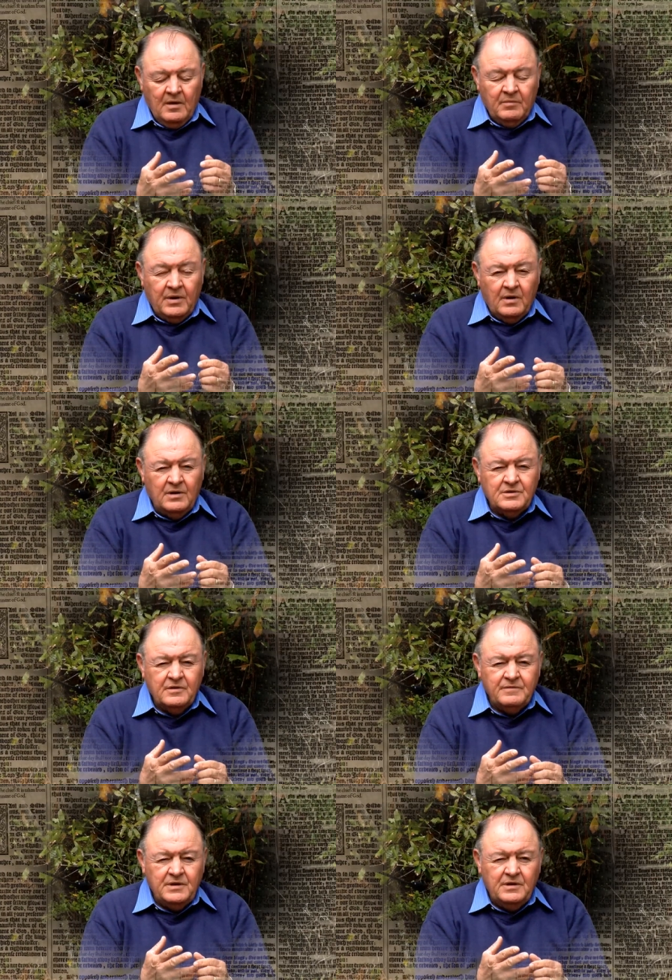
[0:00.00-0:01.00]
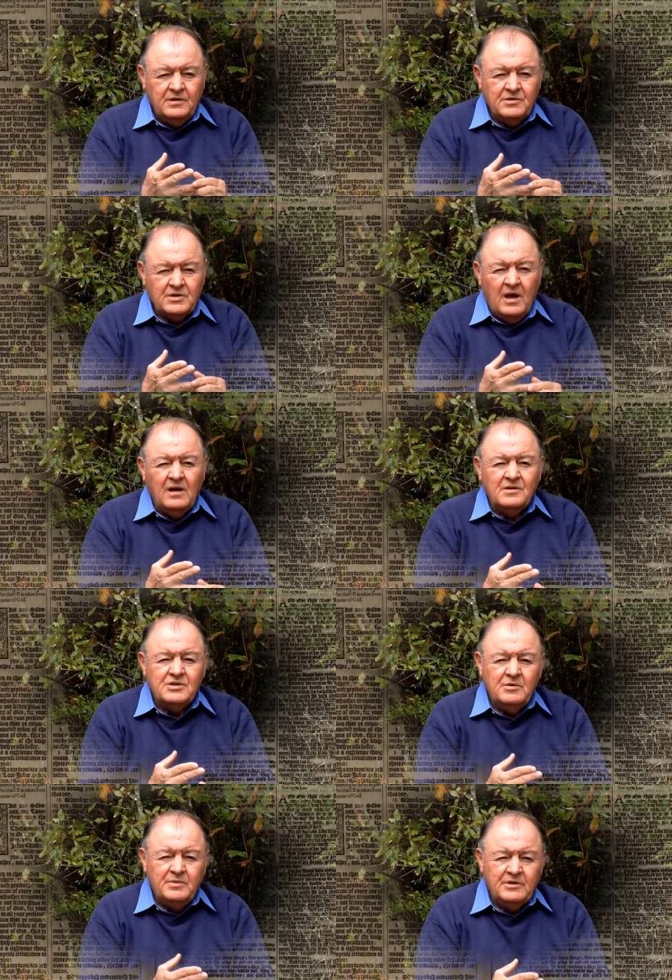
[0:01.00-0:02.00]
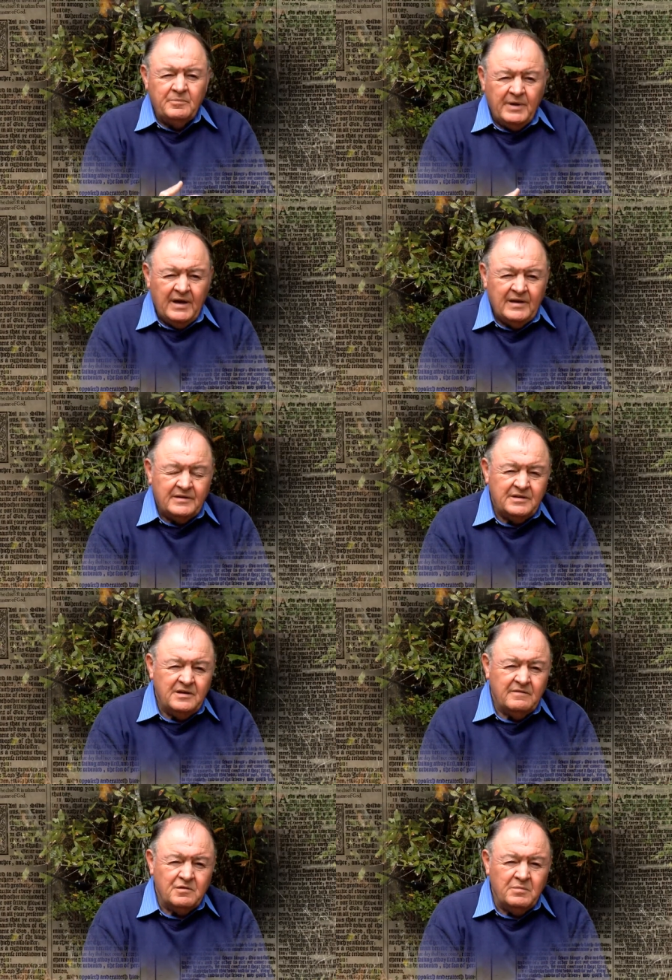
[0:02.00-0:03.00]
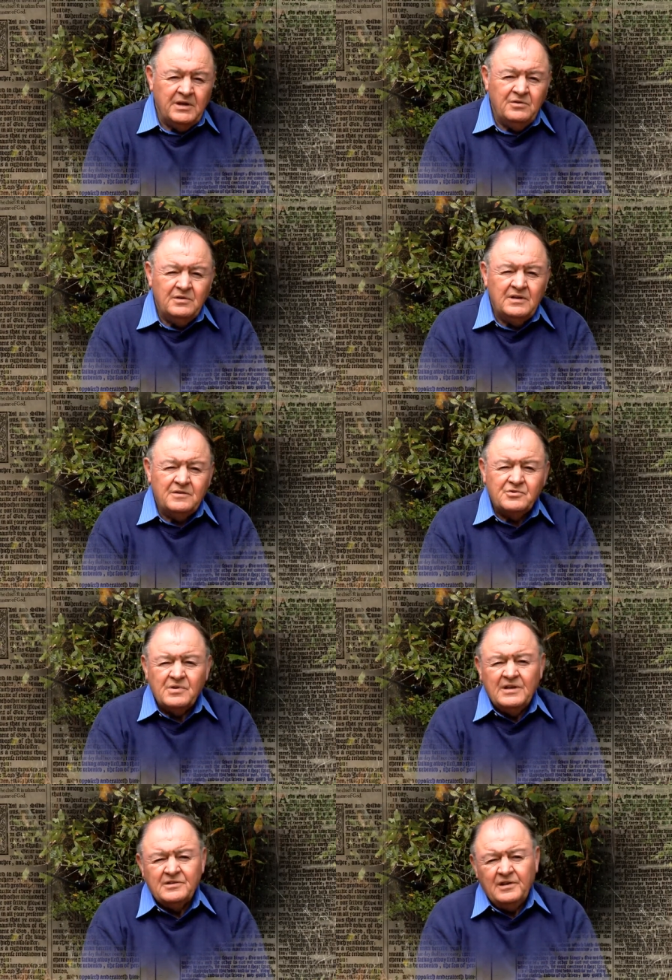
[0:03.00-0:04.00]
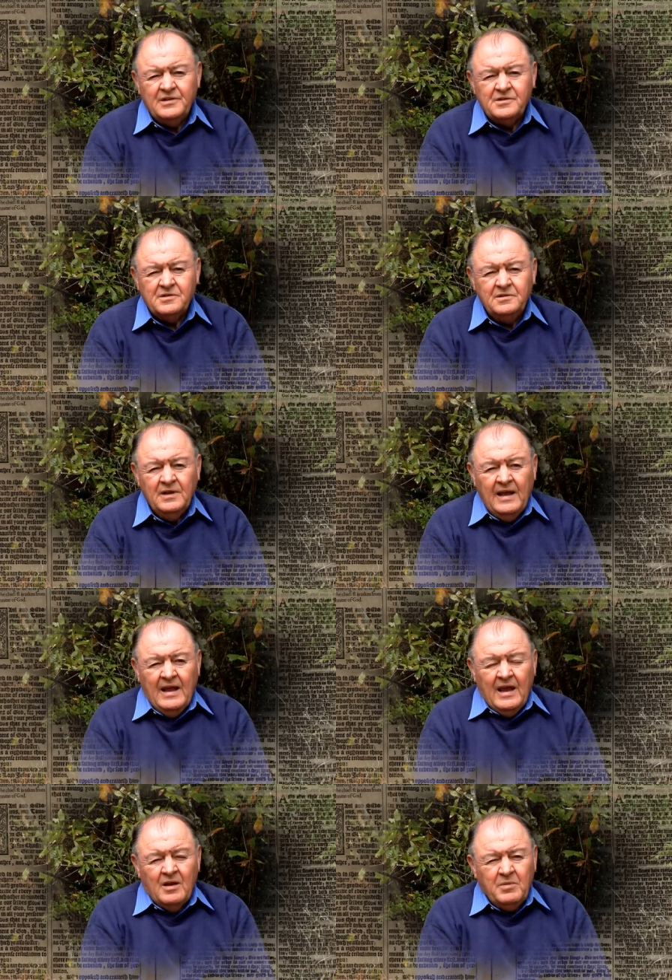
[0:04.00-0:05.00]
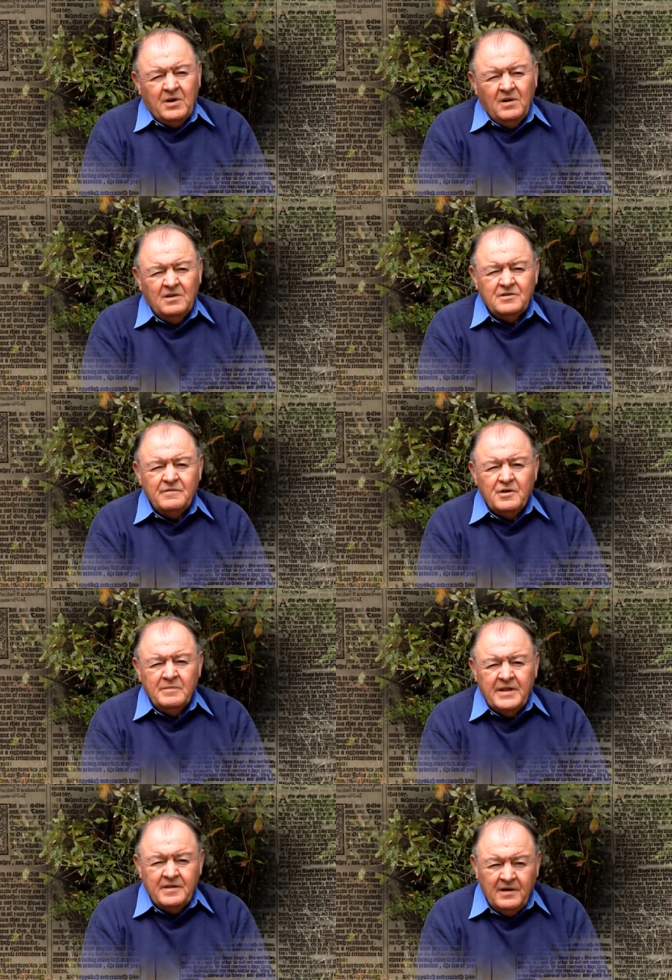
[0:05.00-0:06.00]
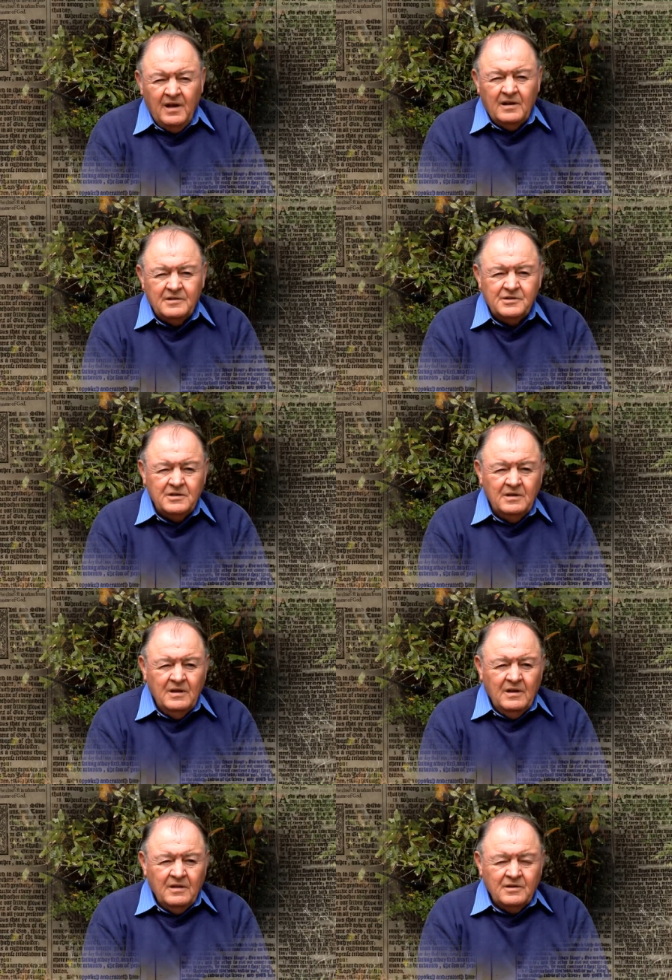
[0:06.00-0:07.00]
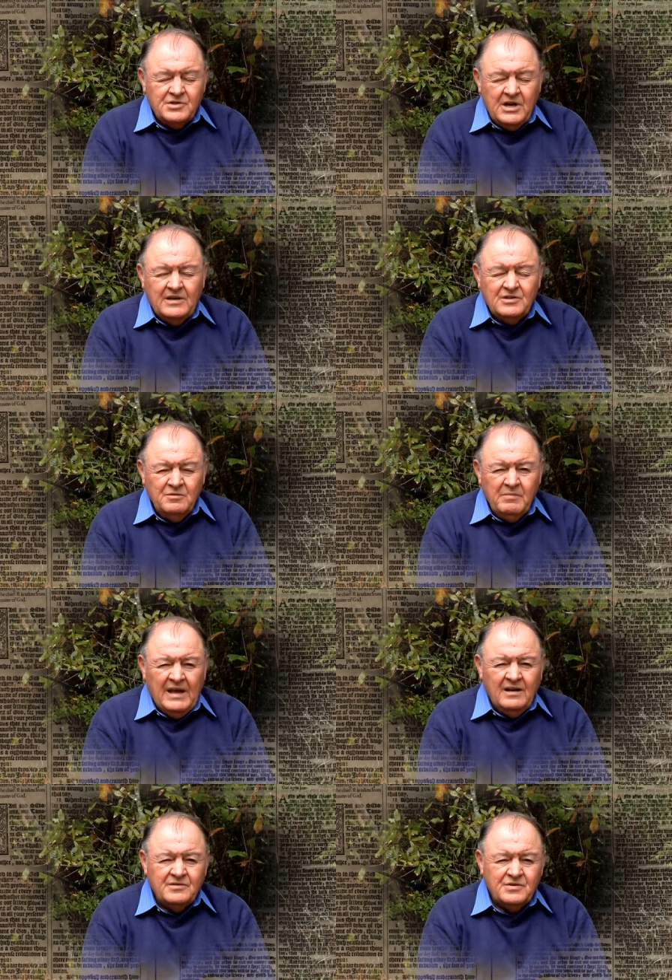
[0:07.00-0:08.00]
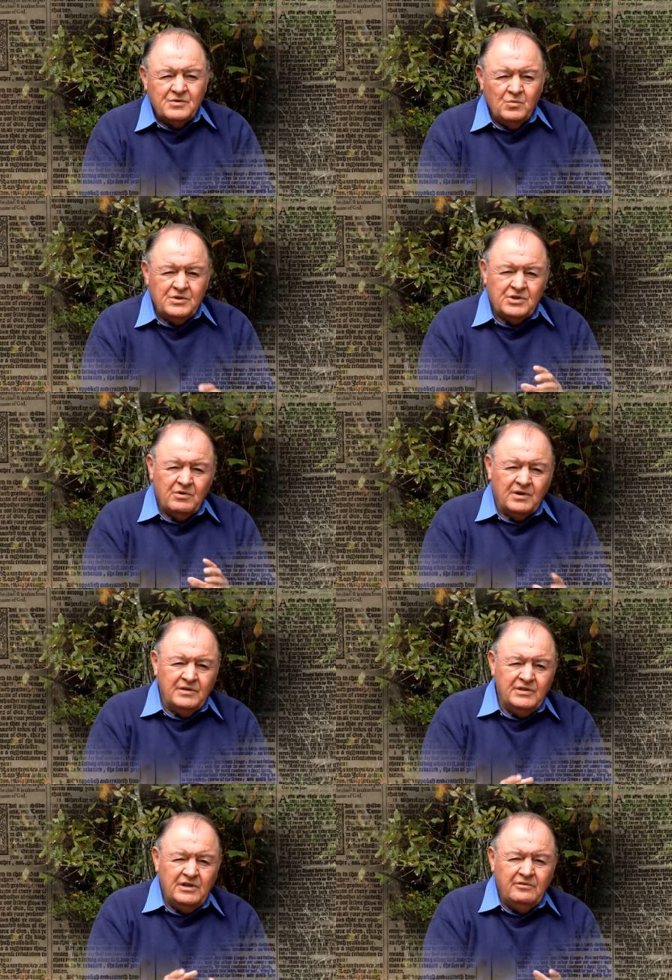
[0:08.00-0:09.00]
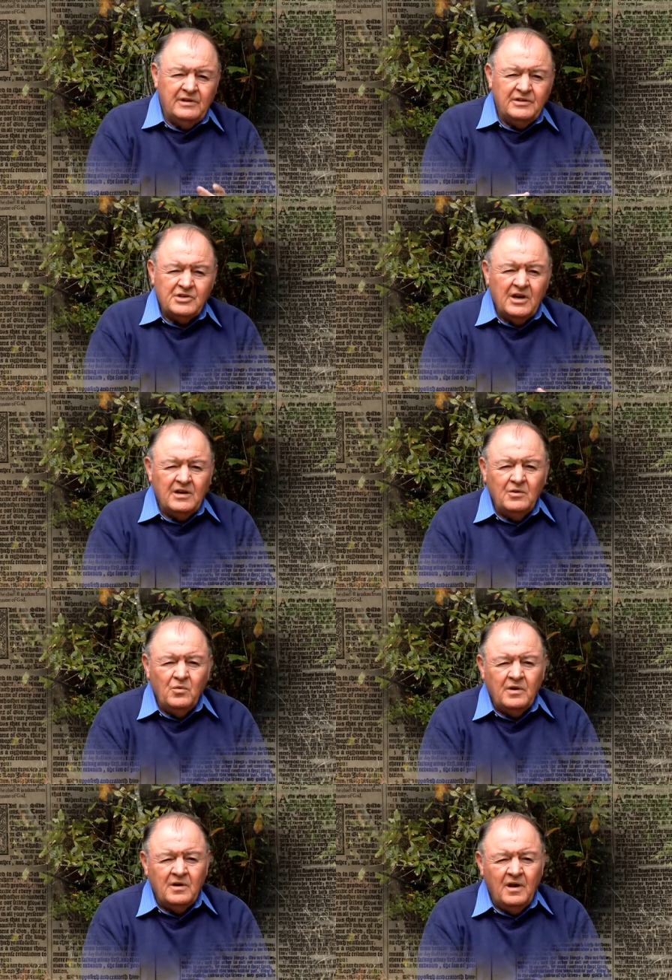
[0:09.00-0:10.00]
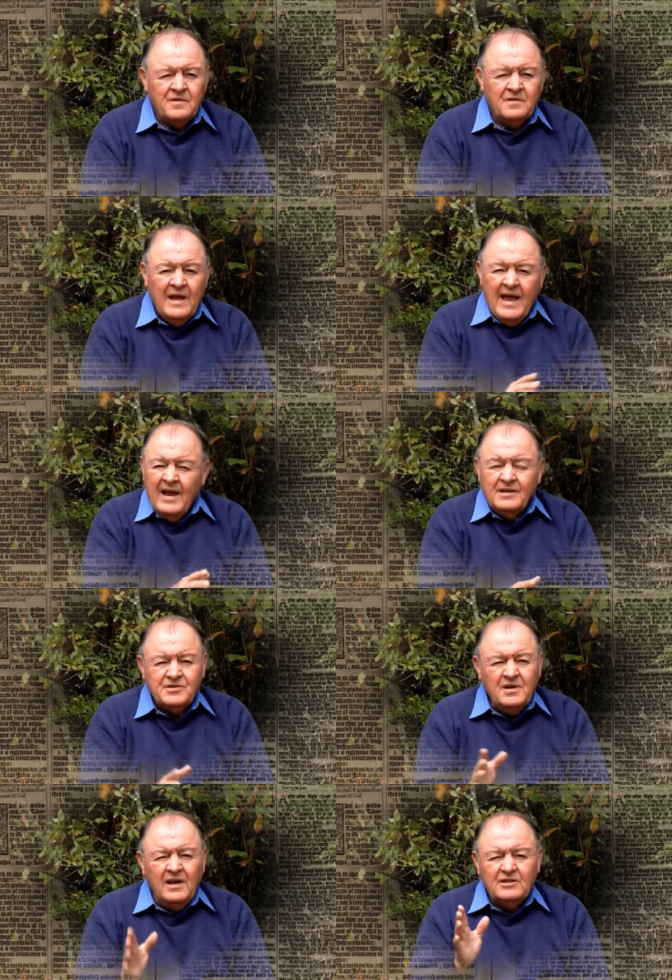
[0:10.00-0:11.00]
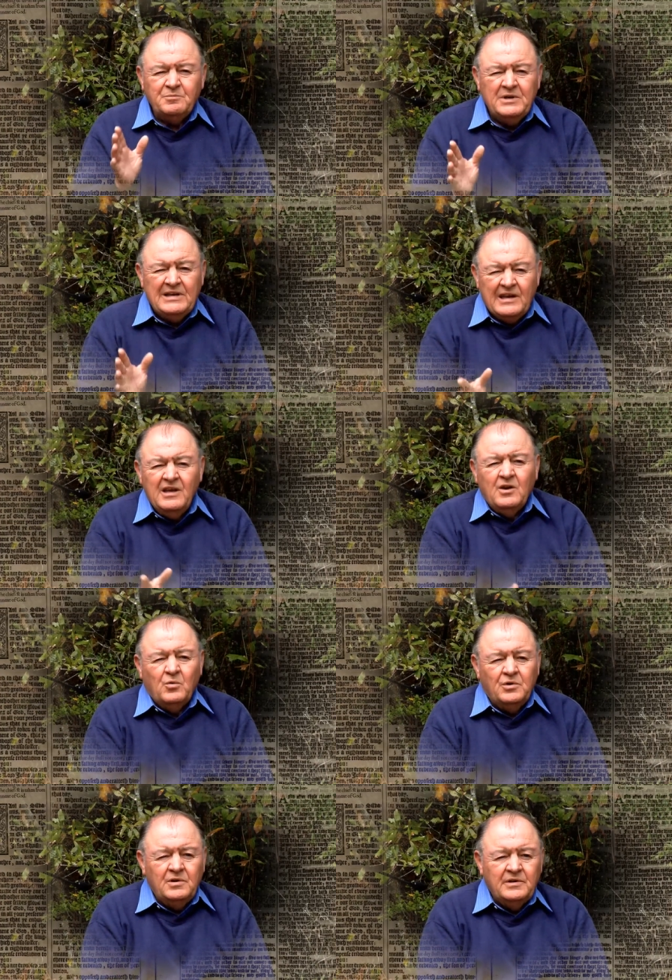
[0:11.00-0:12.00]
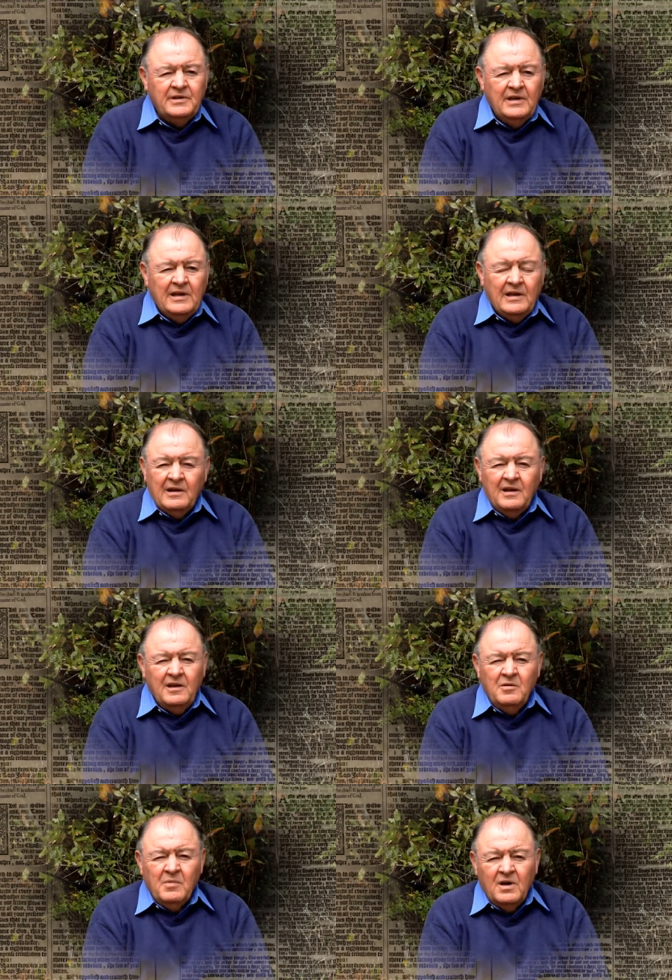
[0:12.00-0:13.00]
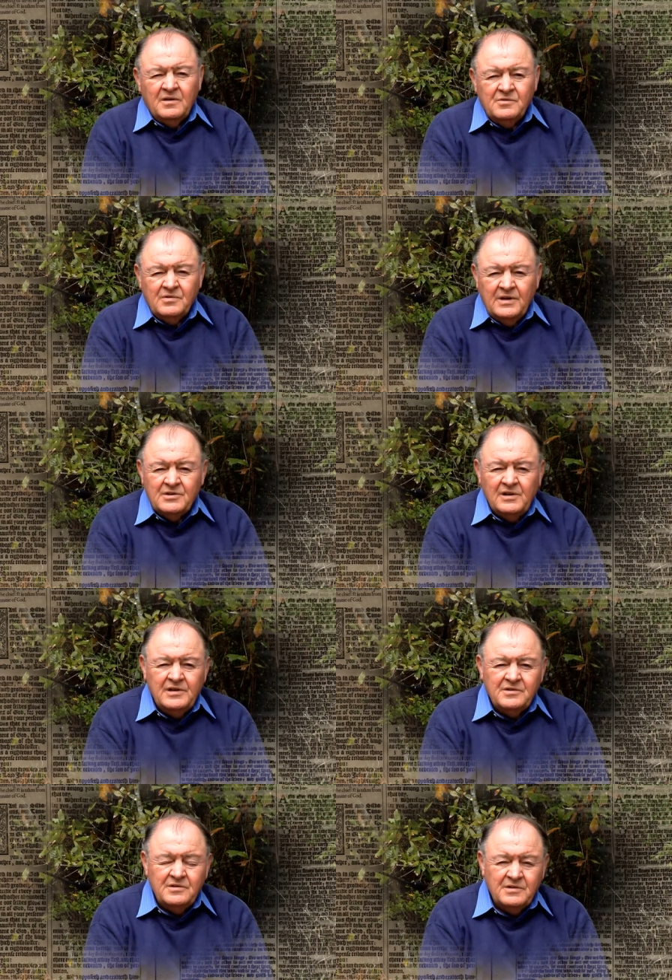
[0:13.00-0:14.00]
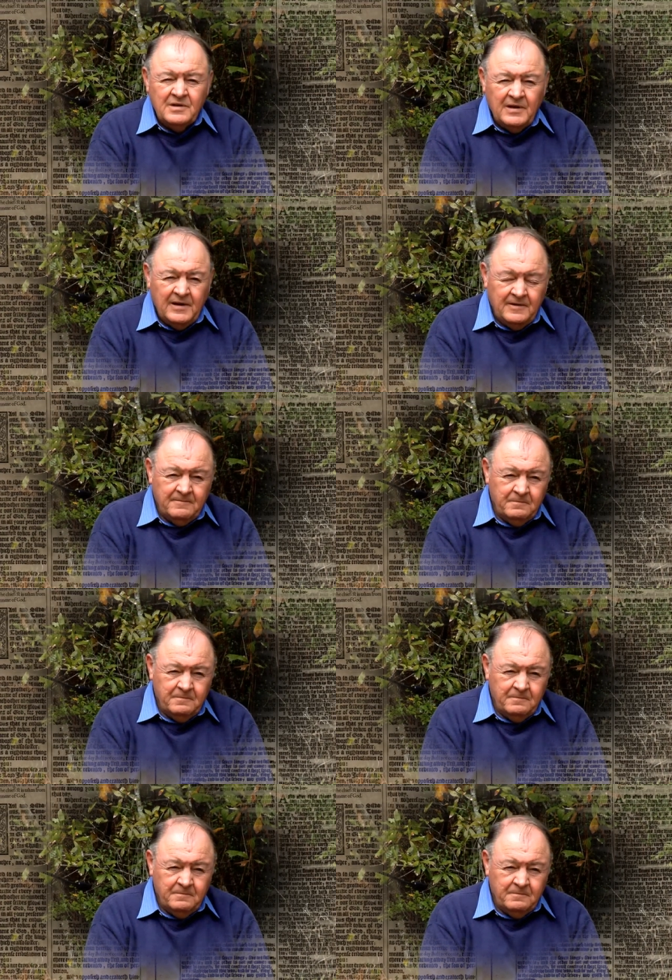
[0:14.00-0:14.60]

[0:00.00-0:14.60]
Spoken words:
because of the scholarship and the piety of the men who did the translation, and because of their methodology. The checks and balances in which they are continually checking one another has not been equaled in any modern translation today.